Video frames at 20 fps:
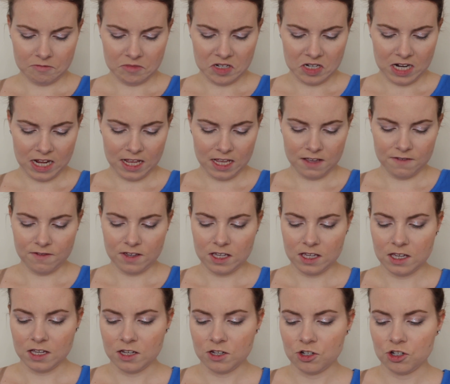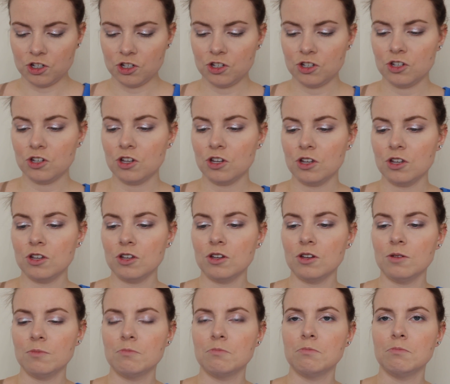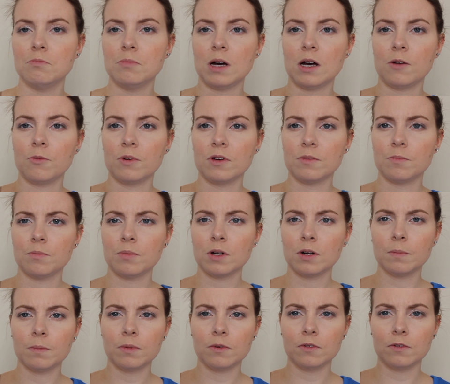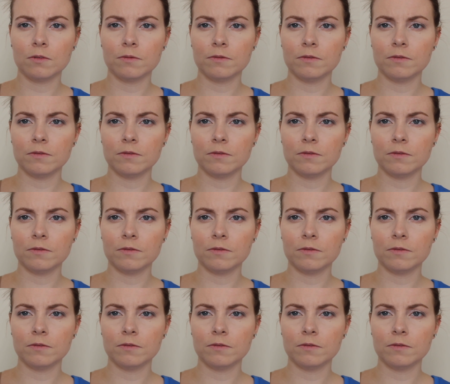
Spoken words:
navy-ish, but with purple